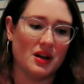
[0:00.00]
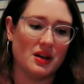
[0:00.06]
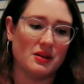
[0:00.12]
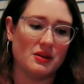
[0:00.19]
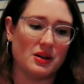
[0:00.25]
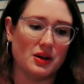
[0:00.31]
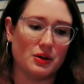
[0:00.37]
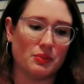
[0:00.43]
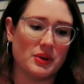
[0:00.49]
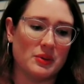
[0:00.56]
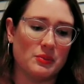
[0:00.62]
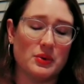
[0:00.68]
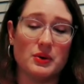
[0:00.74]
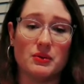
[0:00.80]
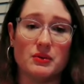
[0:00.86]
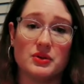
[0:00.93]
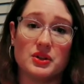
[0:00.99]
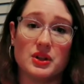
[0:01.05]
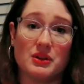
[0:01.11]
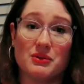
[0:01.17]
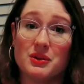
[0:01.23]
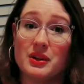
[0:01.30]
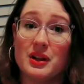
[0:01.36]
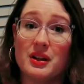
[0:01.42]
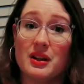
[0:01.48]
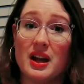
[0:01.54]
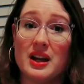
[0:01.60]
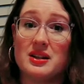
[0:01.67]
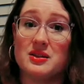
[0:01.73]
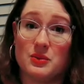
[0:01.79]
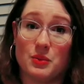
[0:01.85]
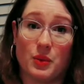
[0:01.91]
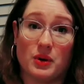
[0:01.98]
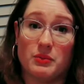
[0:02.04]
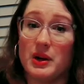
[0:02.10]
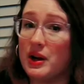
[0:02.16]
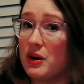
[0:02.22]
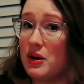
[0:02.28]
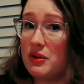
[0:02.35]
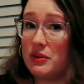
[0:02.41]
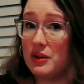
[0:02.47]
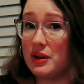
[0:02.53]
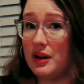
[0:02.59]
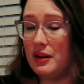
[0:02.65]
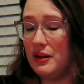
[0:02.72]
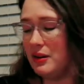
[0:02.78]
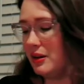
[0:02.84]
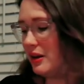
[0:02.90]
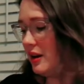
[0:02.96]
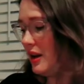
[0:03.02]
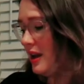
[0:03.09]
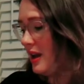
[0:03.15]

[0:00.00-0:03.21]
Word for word: you know people generally liked one pair over another.